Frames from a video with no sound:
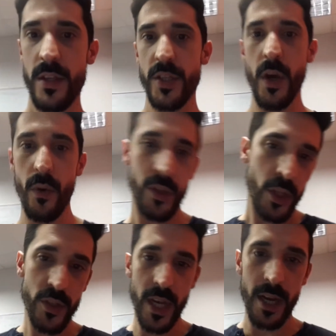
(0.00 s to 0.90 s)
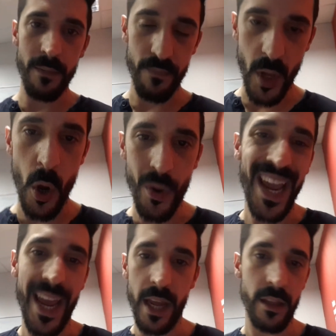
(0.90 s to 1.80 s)
So those are
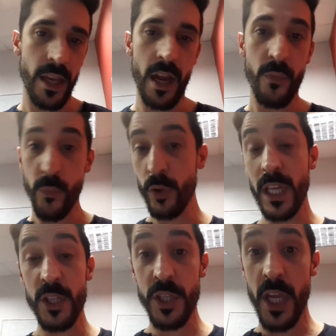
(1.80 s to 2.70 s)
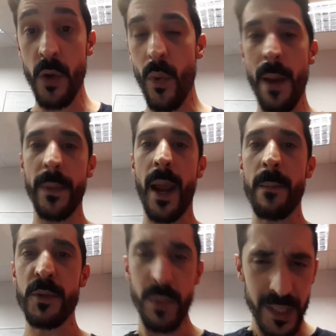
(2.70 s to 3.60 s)
okay, they are full HD
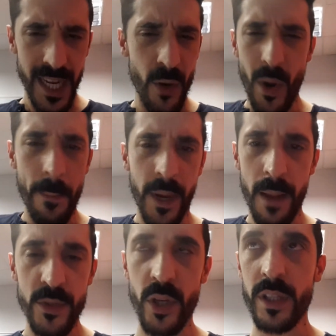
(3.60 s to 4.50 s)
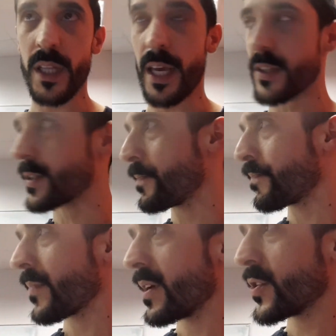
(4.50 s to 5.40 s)
webcams, but they are webcams nonetheless.
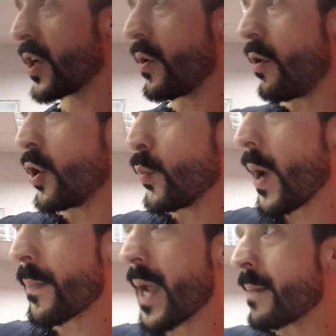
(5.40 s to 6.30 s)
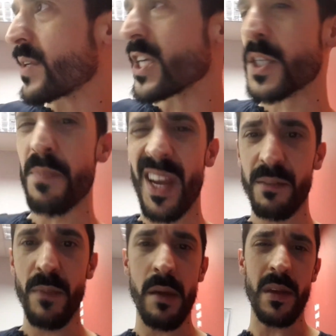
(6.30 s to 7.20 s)
So on webcams I
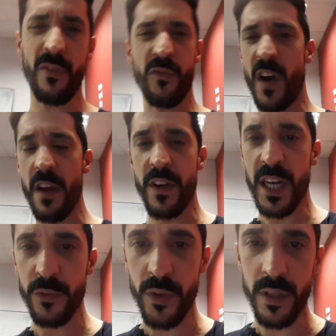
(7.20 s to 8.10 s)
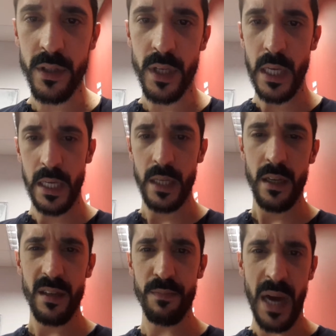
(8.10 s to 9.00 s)
spent maybe
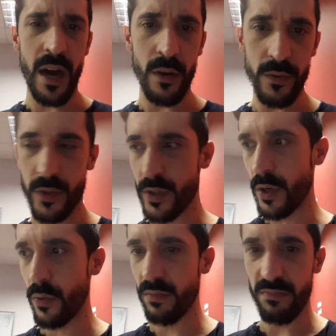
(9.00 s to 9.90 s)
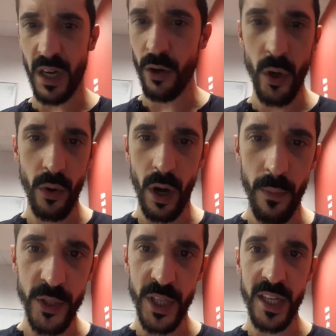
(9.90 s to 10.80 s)
£500, so I don't know how
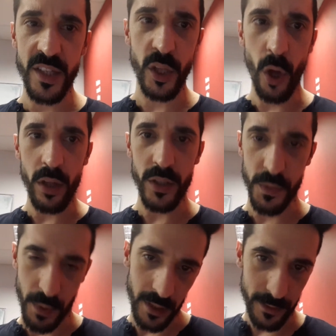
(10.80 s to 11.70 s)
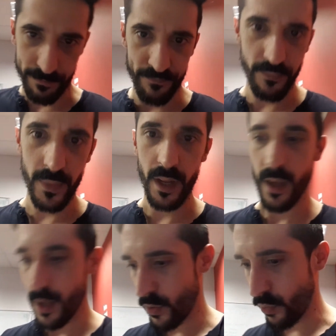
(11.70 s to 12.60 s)
much that is in dollars, but
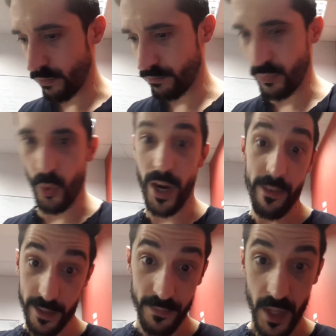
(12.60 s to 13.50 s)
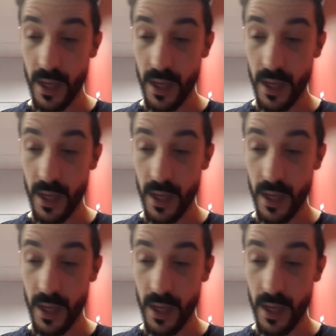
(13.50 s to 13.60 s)
whatever.